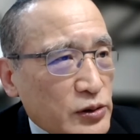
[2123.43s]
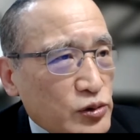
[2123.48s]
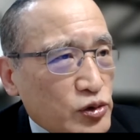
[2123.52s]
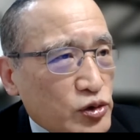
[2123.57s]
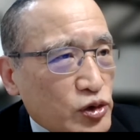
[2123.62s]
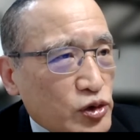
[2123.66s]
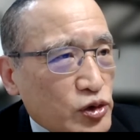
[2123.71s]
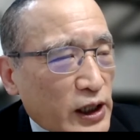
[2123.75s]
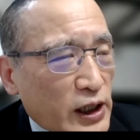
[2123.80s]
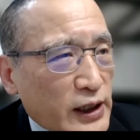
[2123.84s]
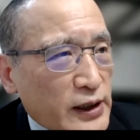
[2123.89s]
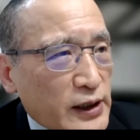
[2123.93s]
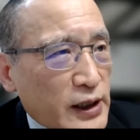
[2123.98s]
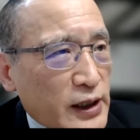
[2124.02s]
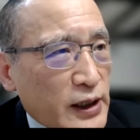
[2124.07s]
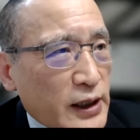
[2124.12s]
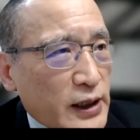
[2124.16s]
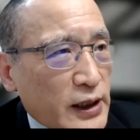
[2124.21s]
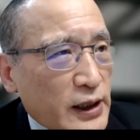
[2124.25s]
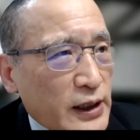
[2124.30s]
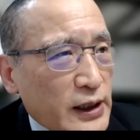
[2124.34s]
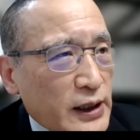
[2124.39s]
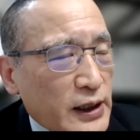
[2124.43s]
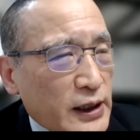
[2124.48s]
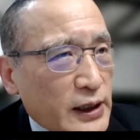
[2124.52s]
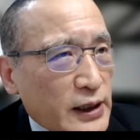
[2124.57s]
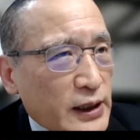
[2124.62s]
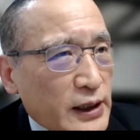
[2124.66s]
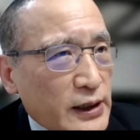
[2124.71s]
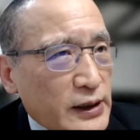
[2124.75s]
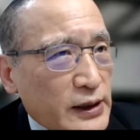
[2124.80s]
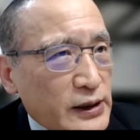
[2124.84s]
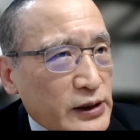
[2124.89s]
China
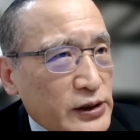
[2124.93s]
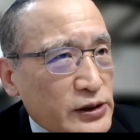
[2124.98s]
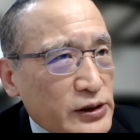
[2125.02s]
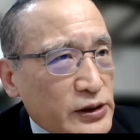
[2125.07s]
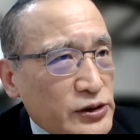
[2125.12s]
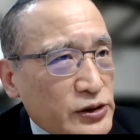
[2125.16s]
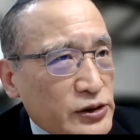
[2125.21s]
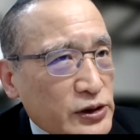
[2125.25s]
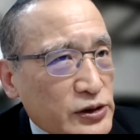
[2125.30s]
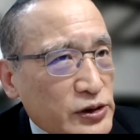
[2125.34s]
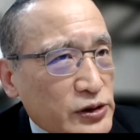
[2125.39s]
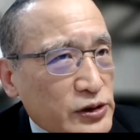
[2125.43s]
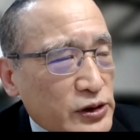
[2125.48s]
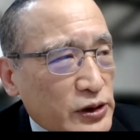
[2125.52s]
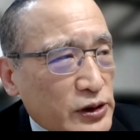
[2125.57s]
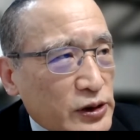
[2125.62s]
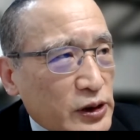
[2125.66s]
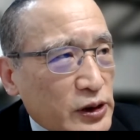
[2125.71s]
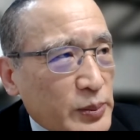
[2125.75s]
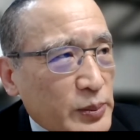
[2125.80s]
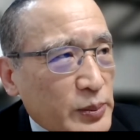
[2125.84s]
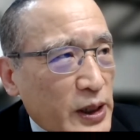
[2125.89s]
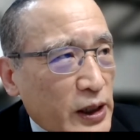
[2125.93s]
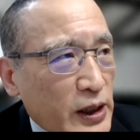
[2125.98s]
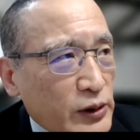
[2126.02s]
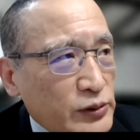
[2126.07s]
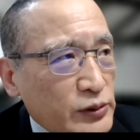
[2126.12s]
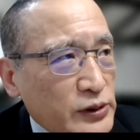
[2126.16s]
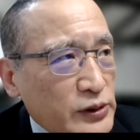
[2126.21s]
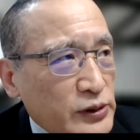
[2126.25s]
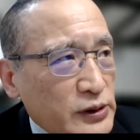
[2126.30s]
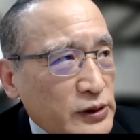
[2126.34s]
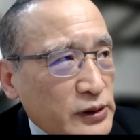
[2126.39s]
is concerned
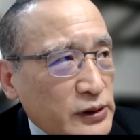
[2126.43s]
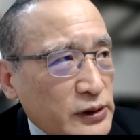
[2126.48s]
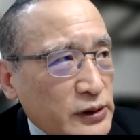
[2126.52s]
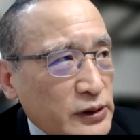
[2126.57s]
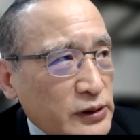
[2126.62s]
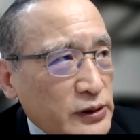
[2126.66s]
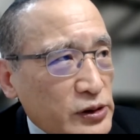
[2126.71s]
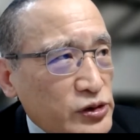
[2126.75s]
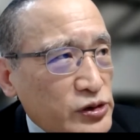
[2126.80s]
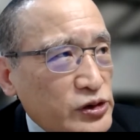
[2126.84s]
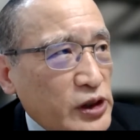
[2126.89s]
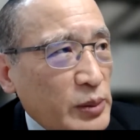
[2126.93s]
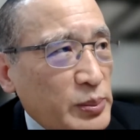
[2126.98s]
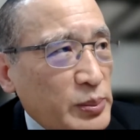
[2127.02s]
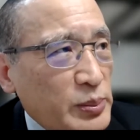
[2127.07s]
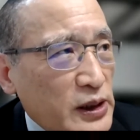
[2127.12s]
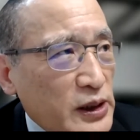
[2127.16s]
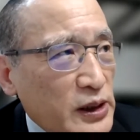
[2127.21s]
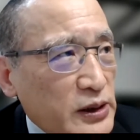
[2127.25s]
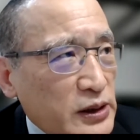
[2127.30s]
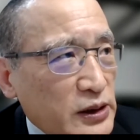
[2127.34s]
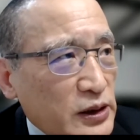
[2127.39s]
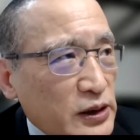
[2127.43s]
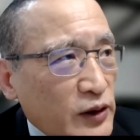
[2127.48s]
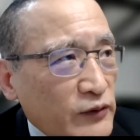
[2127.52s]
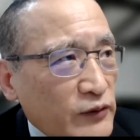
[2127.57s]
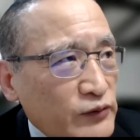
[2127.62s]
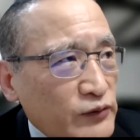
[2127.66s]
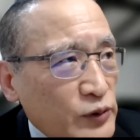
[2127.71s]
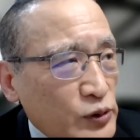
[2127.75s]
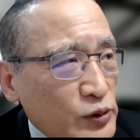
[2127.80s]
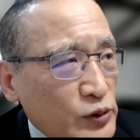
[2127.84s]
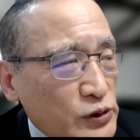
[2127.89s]
about the stability
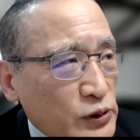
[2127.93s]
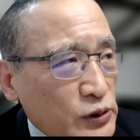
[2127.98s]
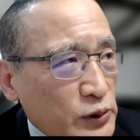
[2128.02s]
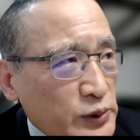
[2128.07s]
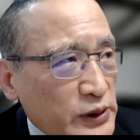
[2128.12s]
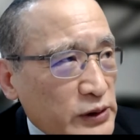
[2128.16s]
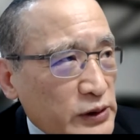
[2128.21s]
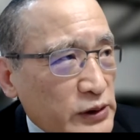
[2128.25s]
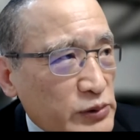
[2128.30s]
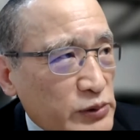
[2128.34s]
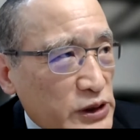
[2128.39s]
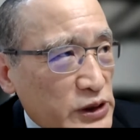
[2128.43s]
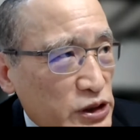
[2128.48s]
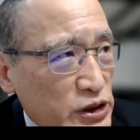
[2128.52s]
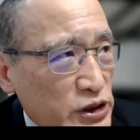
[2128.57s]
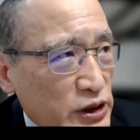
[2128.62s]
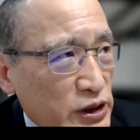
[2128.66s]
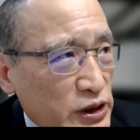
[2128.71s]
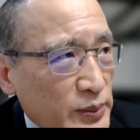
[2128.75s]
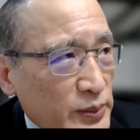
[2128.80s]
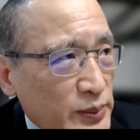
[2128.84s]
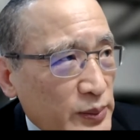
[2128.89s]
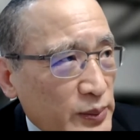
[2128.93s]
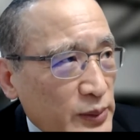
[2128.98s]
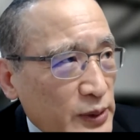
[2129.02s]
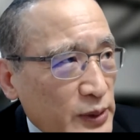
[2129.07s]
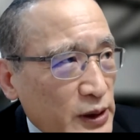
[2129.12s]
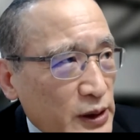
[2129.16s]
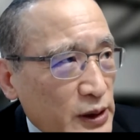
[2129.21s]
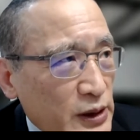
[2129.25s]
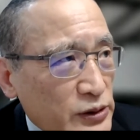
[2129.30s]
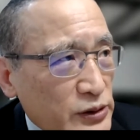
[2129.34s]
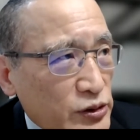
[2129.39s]
of North Korean regime.
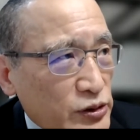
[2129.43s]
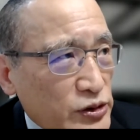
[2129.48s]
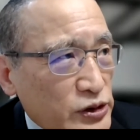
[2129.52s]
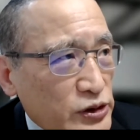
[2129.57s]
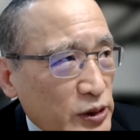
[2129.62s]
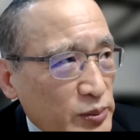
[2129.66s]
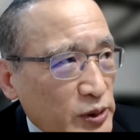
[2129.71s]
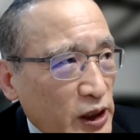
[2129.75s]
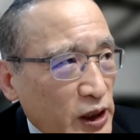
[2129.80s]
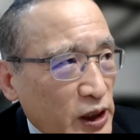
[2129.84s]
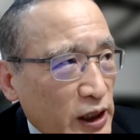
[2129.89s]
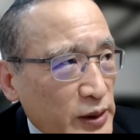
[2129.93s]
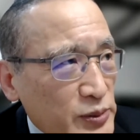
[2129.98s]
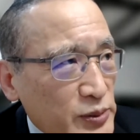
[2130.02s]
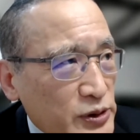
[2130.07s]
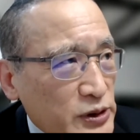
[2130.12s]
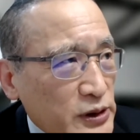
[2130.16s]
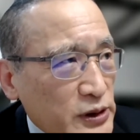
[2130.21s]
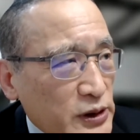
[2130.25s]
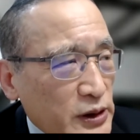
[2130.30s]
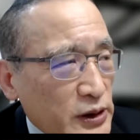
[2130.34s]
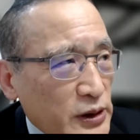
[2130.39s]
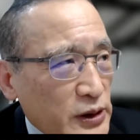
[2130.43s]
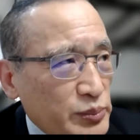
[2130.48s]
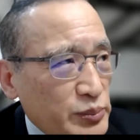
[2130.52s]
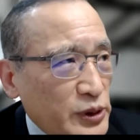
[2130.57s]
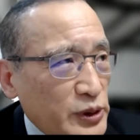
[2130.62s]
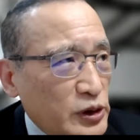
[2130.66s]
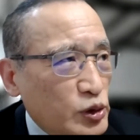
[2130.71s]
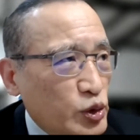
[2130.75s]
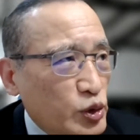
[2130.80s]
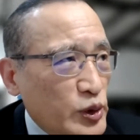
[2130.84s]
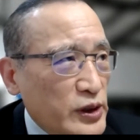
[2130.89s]
So sometimes
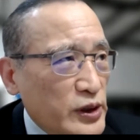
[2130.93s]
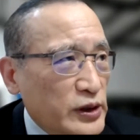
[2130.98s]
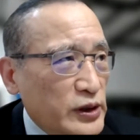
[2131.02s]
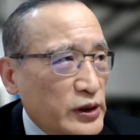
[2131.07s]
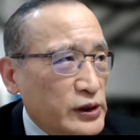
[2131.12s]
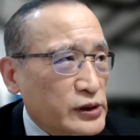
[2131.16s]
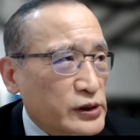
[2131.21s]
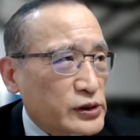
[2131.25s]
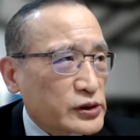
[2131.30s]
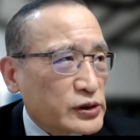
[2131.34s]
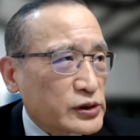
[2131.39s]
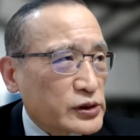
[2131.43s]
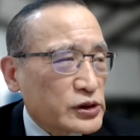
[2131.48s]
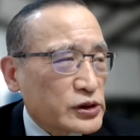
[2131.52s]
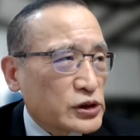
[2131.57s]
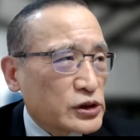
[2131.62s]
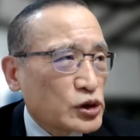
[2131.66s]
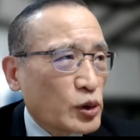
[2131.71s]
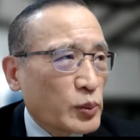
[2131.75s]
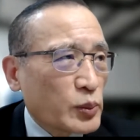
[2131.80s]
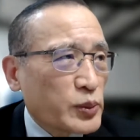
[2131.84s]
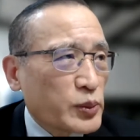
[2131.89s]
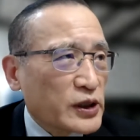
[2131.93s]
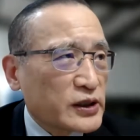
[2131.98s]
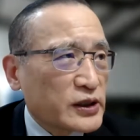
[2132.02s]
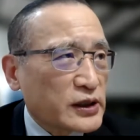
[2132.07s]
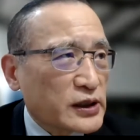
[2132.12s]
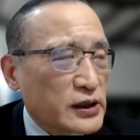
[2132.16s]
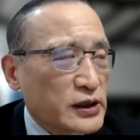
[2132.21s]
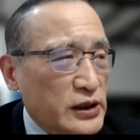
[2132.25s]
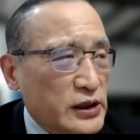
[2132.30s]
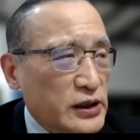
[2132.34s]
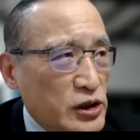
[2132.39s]
between these
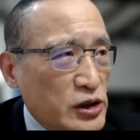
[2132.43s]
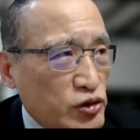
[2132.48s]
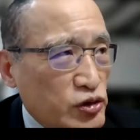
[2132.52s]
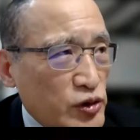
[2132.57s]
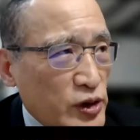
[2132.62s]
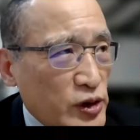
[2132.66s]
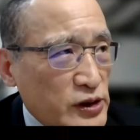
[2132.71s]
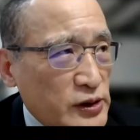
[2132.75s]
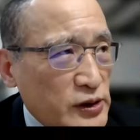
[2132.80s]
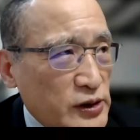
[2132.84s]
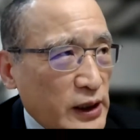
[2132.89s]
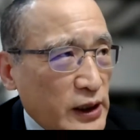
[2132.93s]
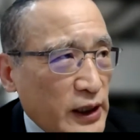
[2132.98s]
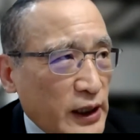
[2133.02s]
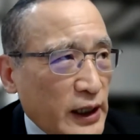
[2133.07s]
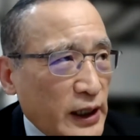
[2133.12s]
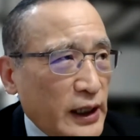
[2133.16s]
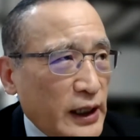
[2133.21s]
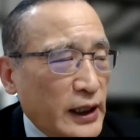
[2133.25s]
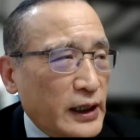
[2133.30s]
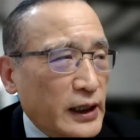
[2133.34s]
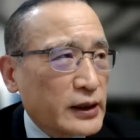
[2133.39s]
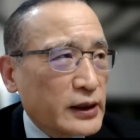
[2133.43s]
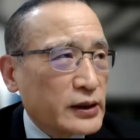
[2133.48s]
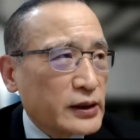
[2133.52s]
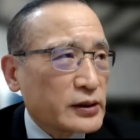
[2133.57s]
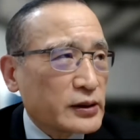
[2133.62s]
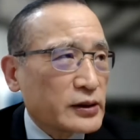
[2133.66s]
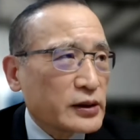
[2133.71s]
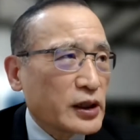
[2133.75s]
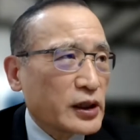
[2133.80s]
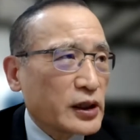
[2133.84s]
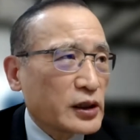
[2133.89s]
geopolitical interest and
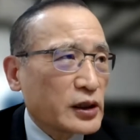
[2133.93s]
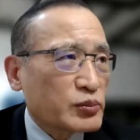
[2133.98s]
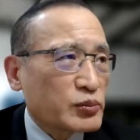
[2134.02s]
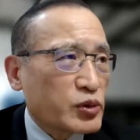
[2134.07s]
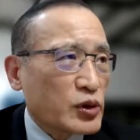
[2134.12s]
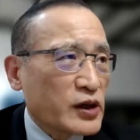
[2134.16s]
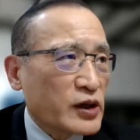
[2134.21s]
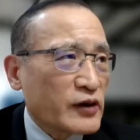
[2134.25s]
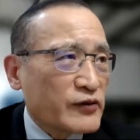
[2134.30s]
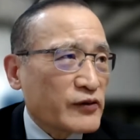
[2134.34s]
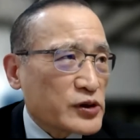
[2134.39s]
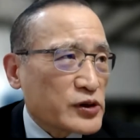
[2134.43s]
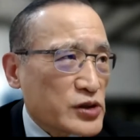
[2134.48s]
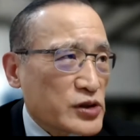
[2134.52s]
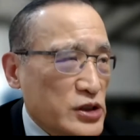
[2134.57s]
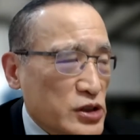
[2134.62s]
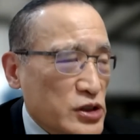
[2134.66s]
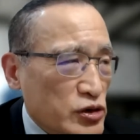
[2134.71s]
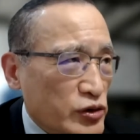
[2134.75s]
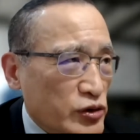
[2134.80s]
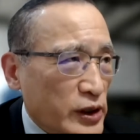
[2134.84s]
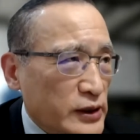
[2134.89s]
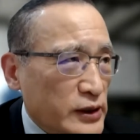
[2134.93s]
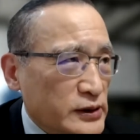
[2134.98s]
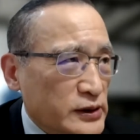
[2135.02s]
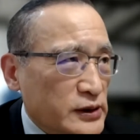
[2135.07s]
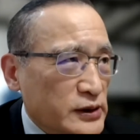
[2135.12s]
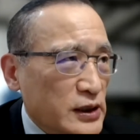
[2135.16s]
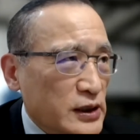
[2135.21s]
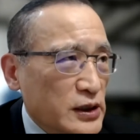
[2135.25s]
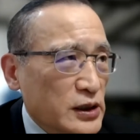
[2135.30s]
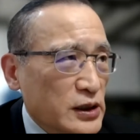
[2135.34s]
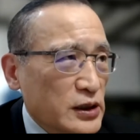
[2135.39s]
non-proliferation interest,
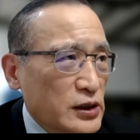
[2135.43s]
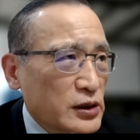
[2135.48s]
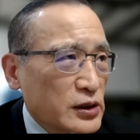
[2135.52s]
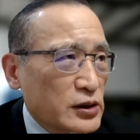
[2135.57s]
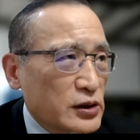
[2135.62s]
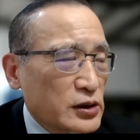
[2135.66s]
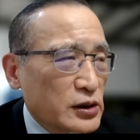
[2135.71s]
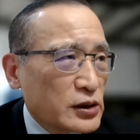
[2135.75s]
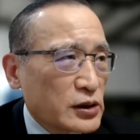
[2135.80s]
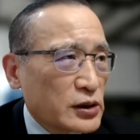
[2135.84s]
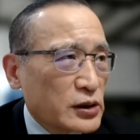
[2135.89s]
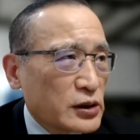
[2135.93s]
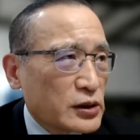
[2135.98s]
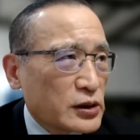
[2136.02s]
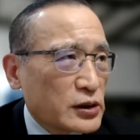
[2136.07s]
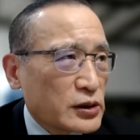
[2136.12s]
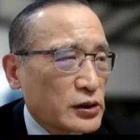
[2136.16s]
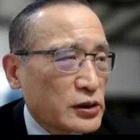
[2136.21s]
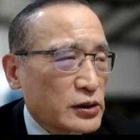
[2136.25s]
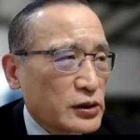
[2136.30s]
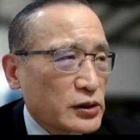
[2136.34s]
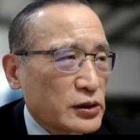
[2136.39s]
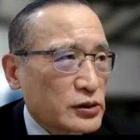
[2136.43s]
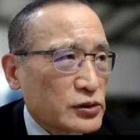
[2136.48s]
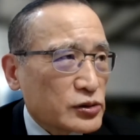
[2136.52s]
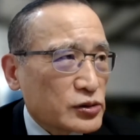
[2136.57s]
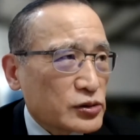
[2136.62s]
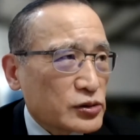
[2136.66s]
uh,